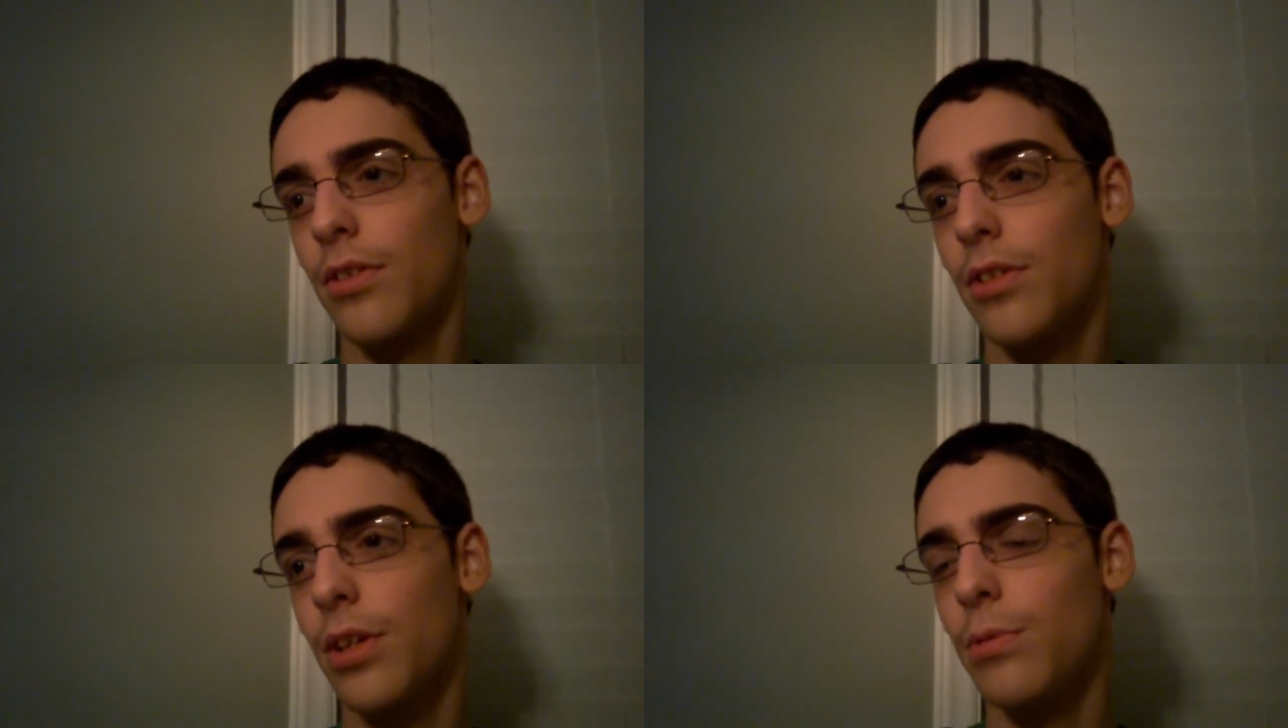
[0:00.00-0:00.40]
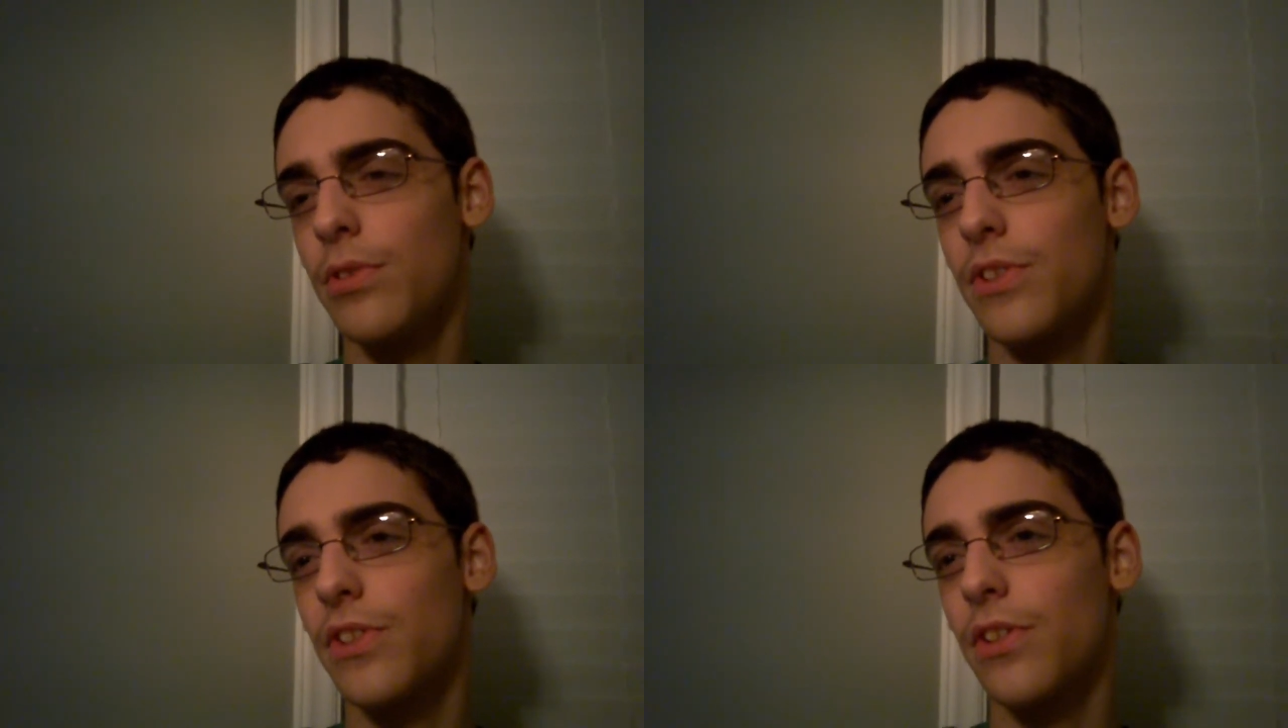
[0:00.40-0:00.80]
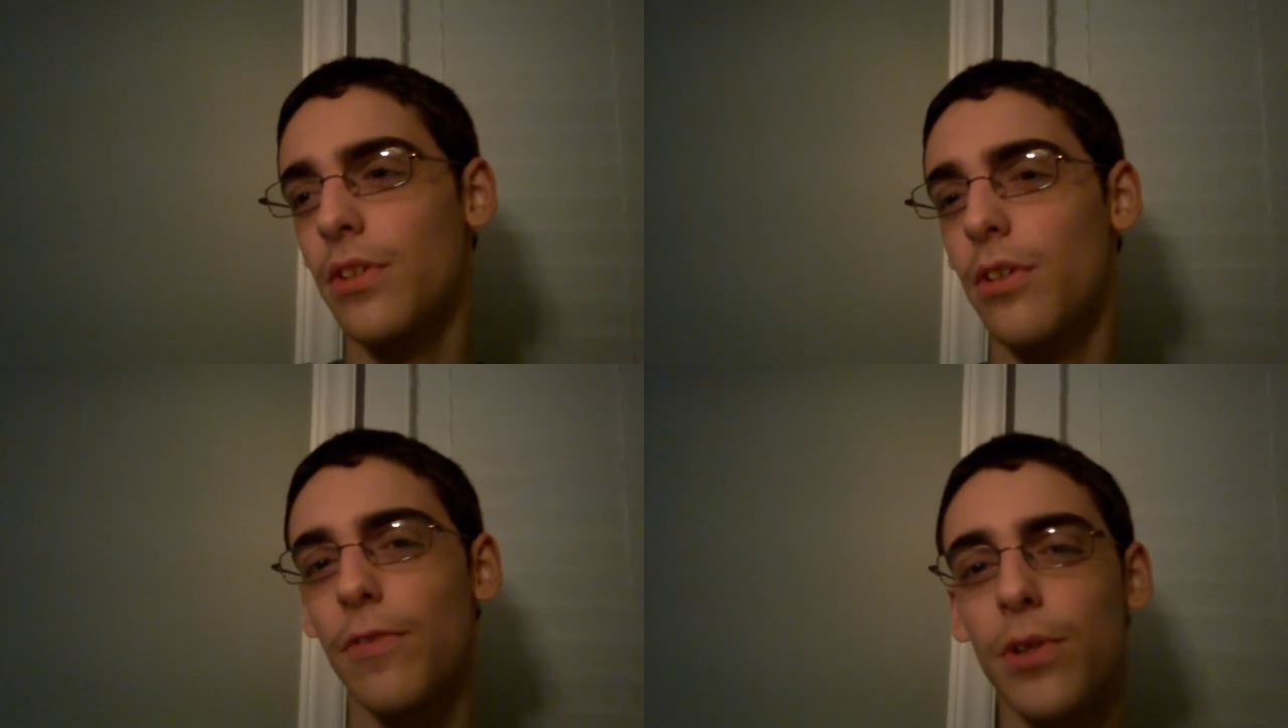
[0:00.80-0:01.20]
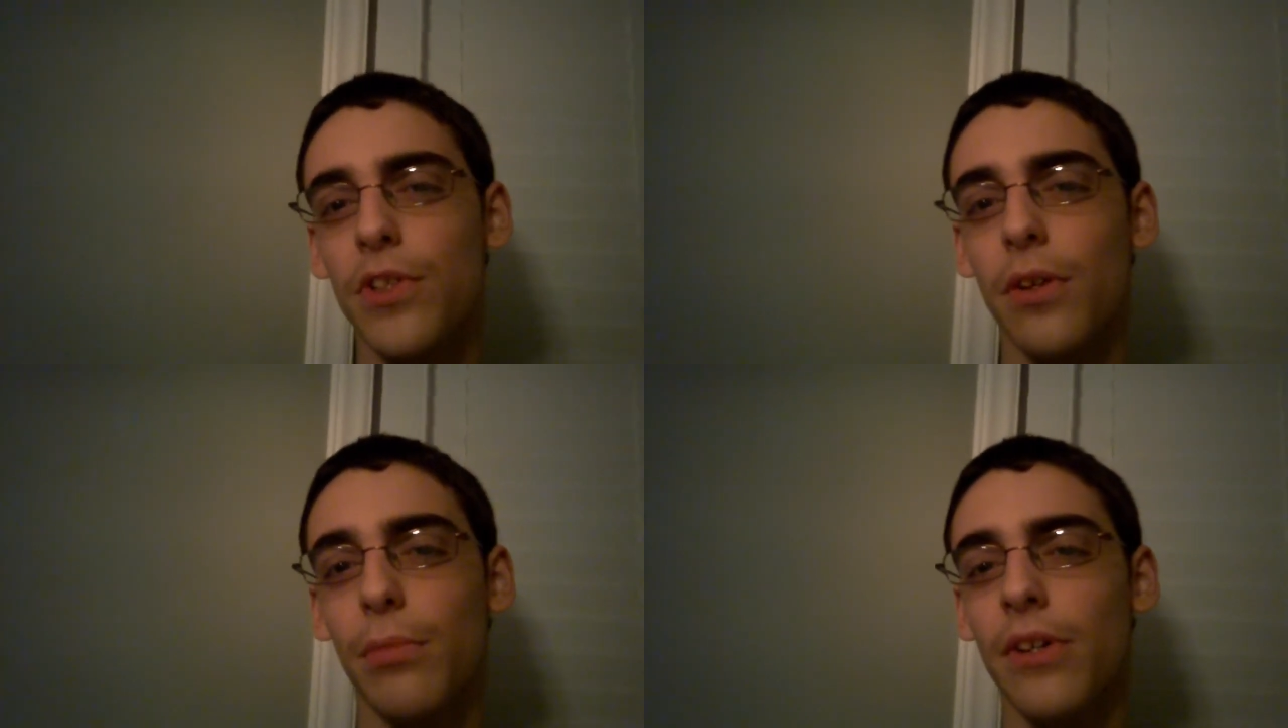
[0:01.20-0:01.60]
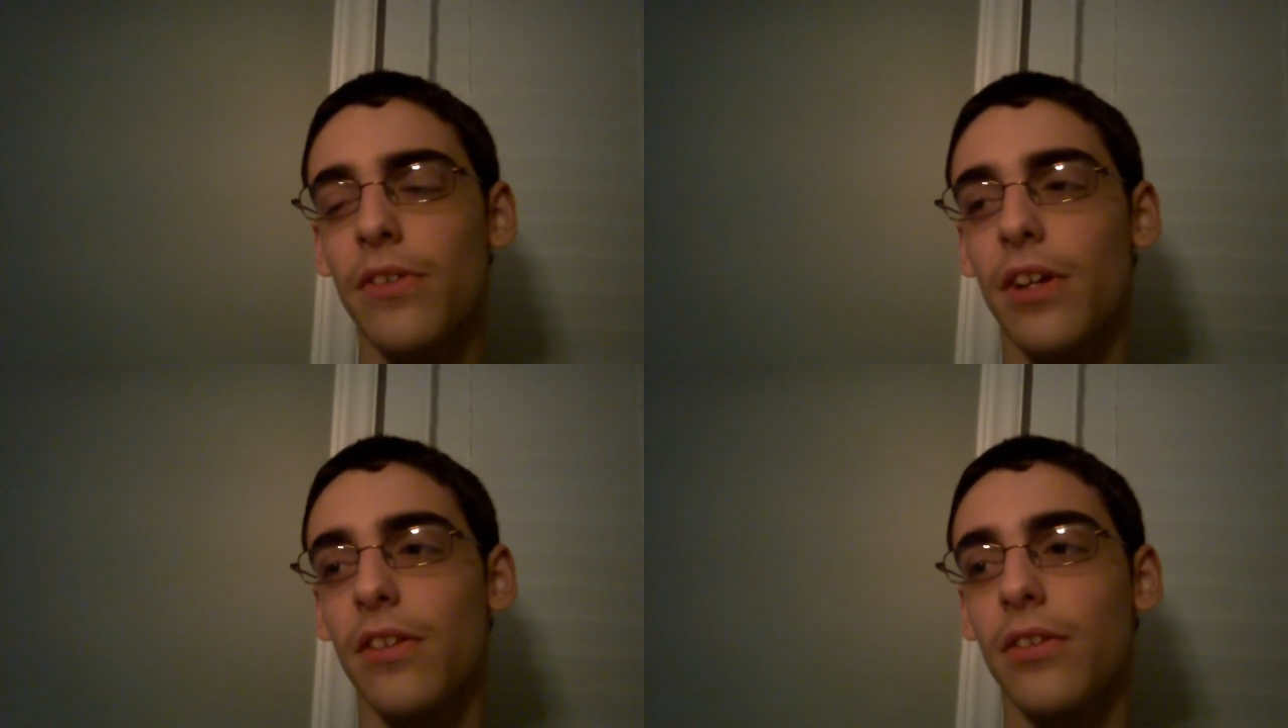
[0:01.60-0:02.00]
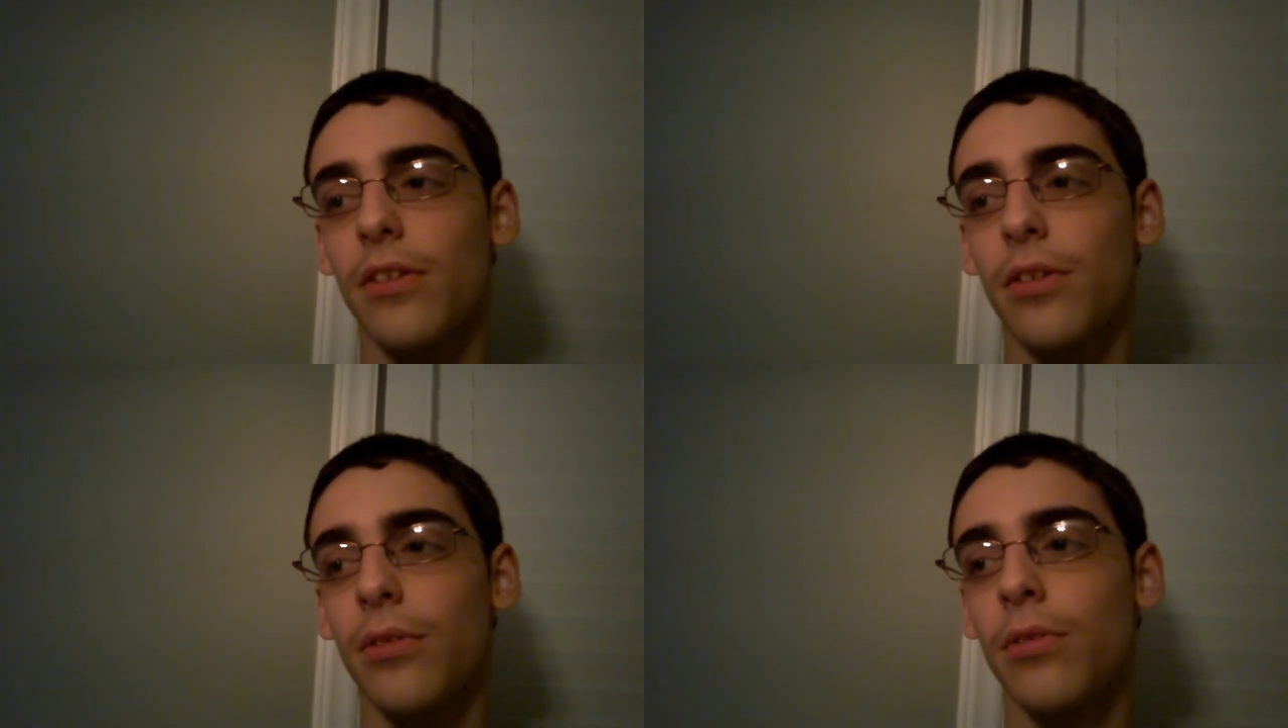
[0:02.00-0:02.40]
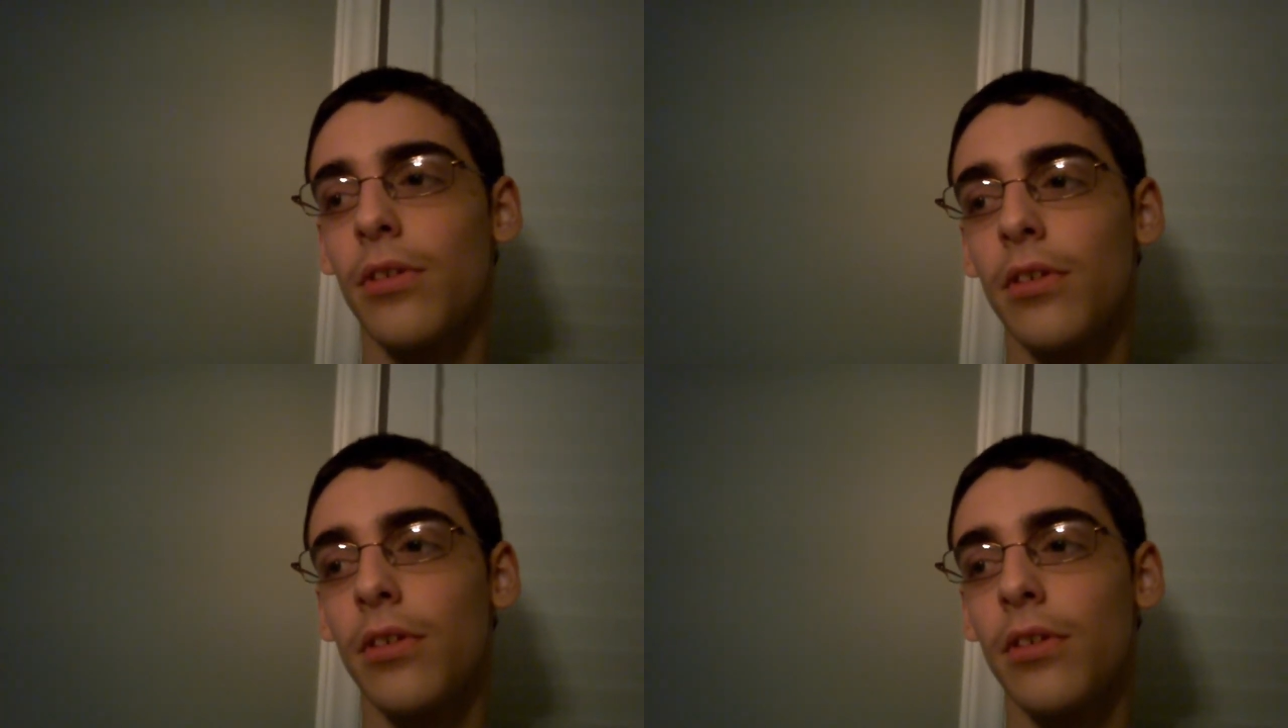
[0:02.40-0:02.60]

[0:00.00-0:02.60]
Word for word: it was the first of the month that no